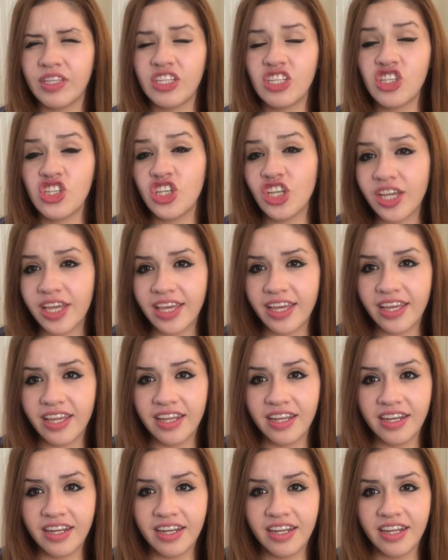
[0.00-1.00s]

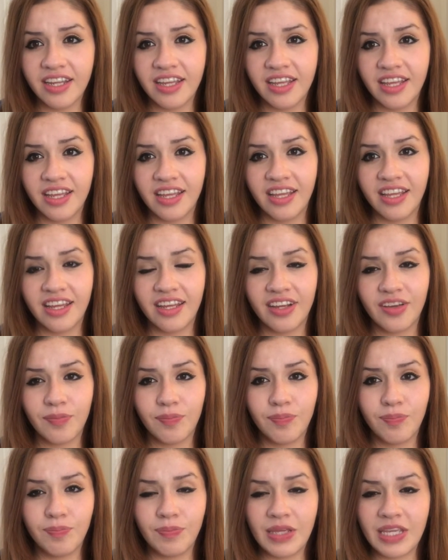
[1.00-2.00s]
chicken,
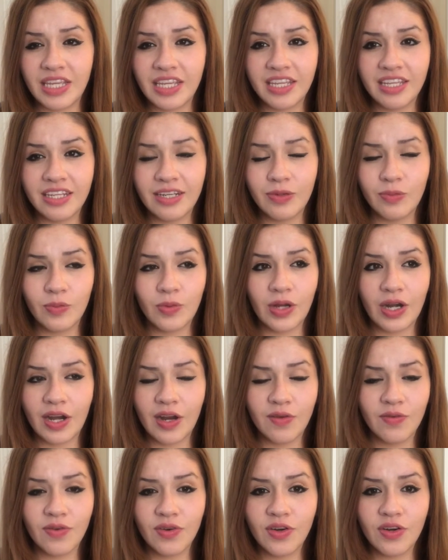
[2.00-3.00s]
meat,
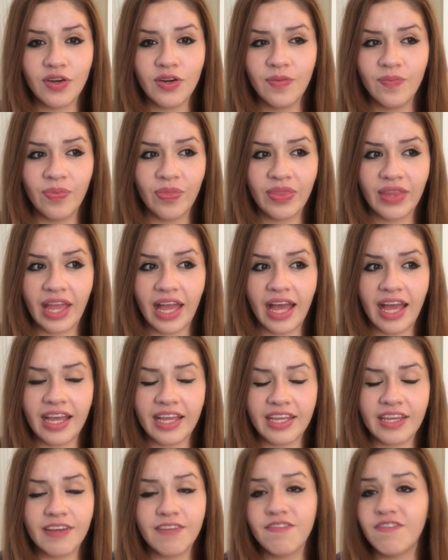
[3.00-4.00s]
whatever
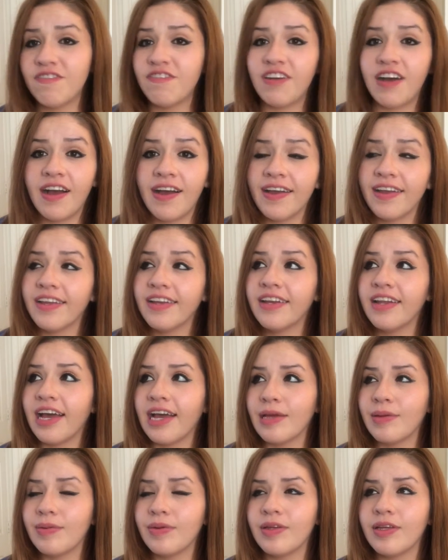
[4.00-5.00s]
I can find.
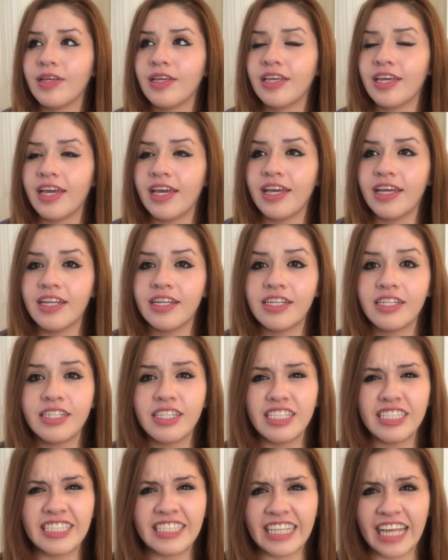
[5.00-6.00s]
I get
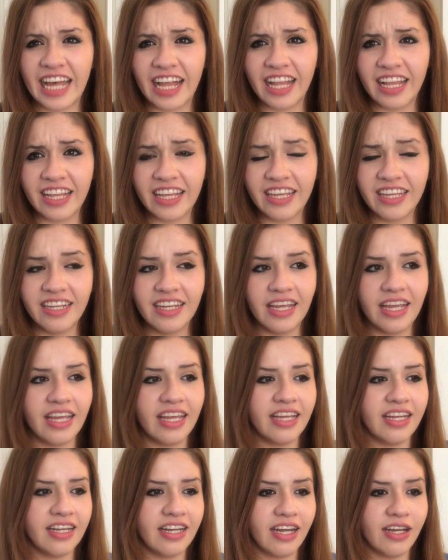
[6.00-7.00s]
salad,
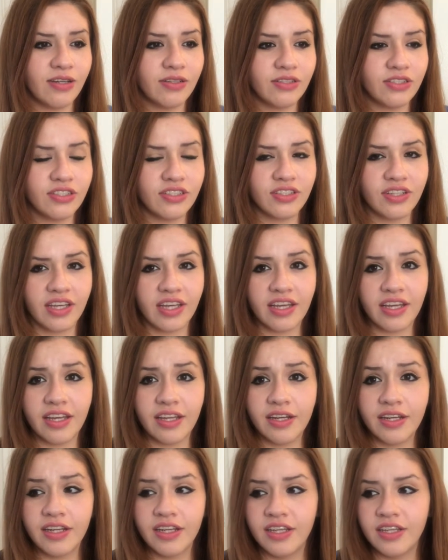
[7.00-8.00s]
and I also
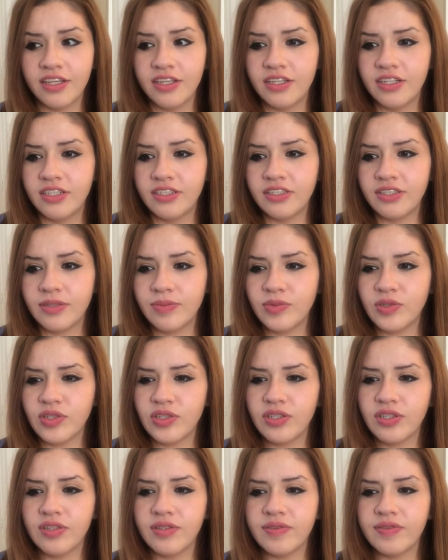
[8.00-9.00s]
get some
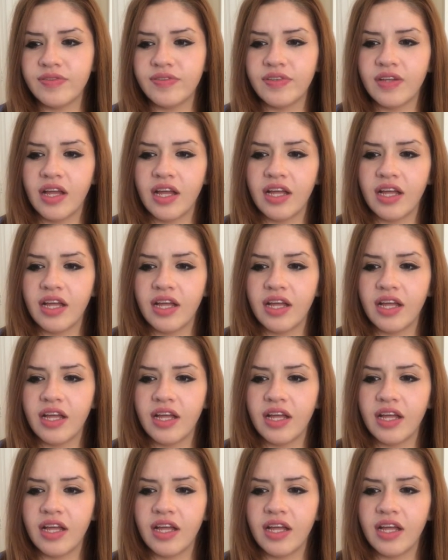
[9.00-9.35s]
sort of